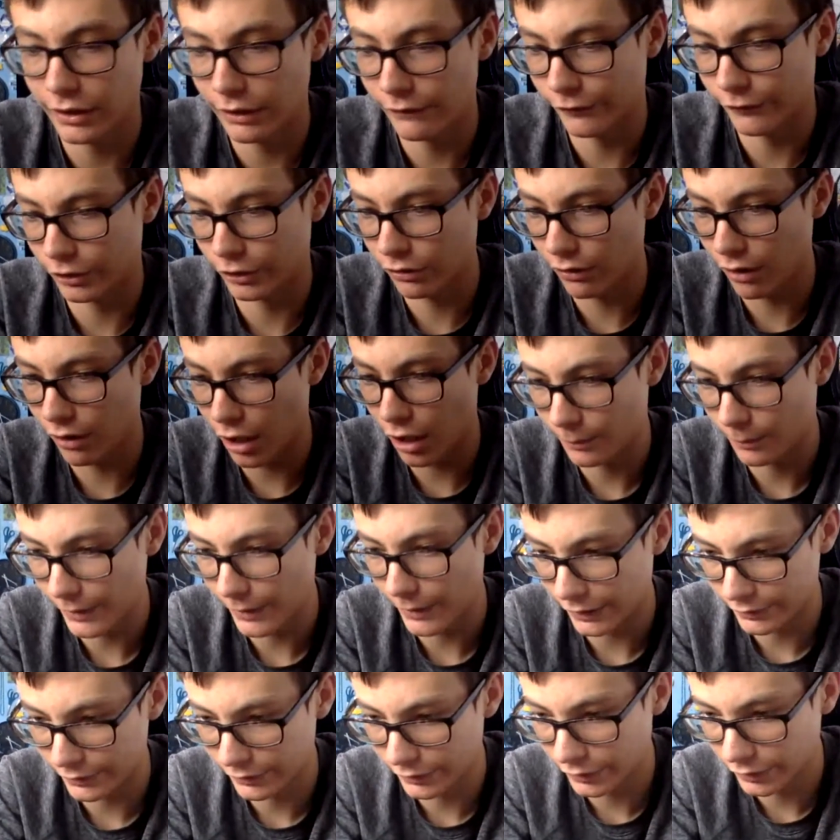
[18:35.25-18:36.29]
I have a clock
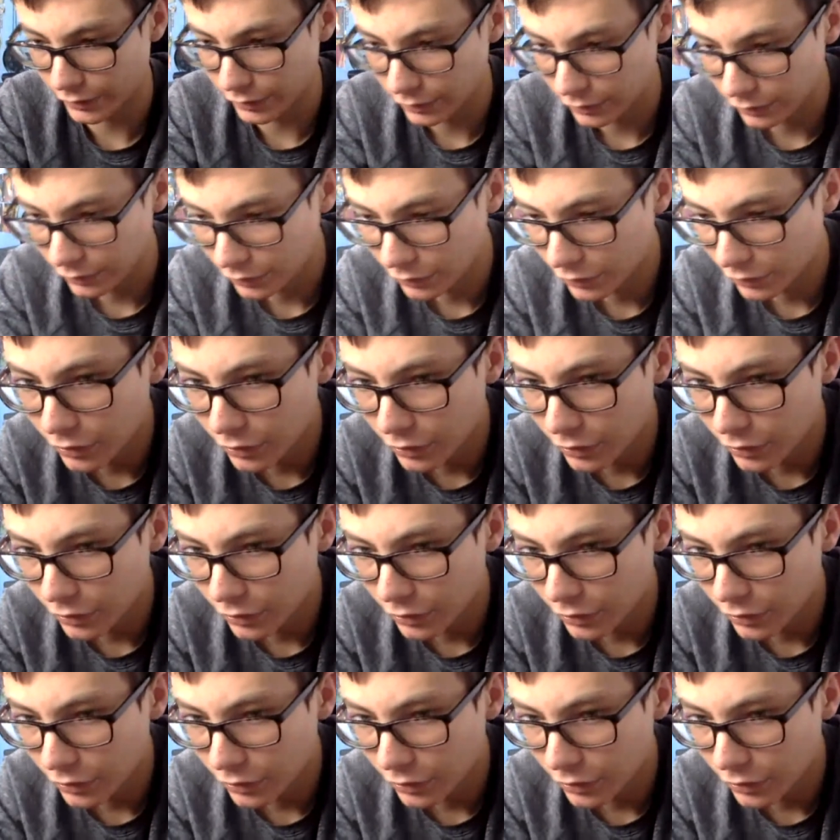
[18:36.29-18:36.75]
back there.